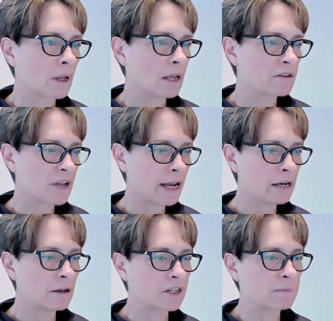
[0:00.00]
It's
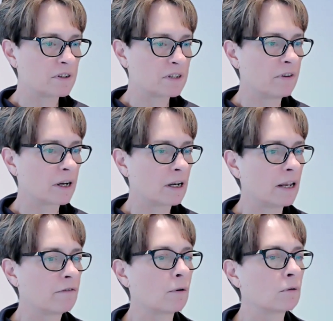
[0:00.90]
tailored specifically
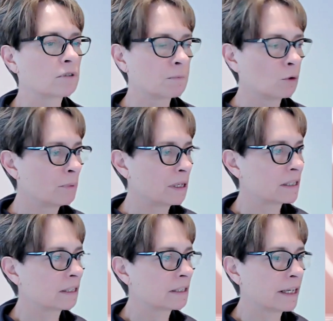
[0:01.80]
for small
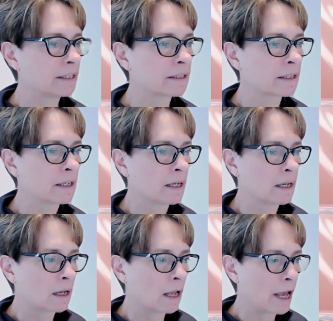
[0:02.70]
businesses,
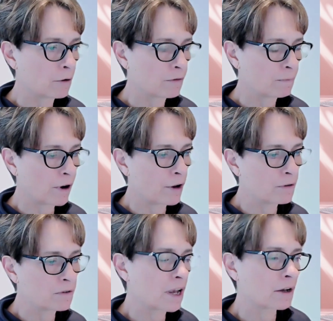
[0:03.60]
health
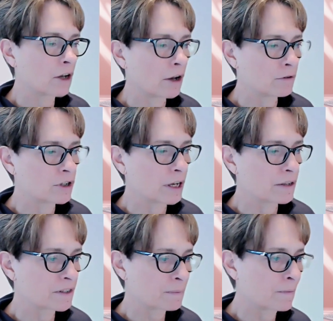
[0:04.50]
pros, and
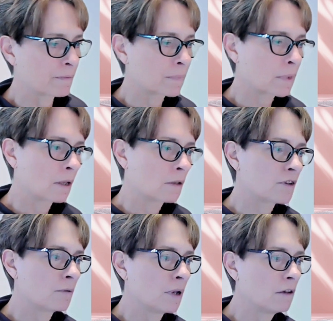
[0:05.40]
coaches.
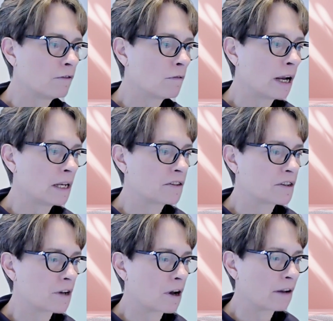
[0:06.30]
So if you're ready to
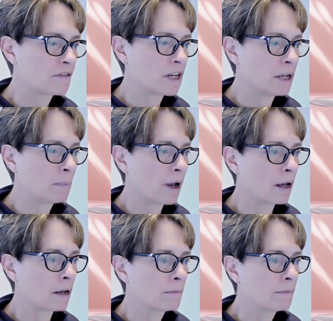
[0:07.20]
dive
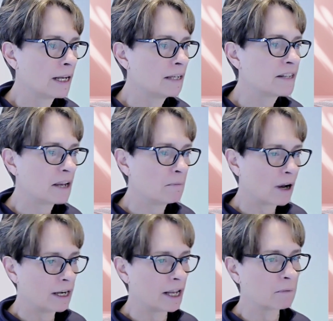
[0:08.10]
deeper, please take my
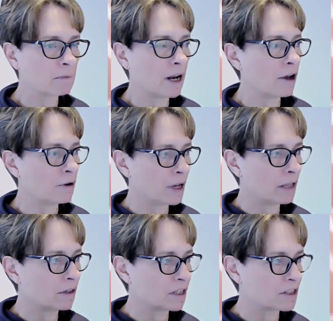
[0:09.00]
link below
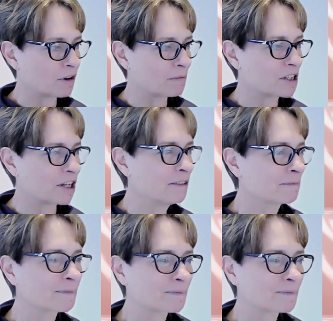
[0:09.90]
in the description.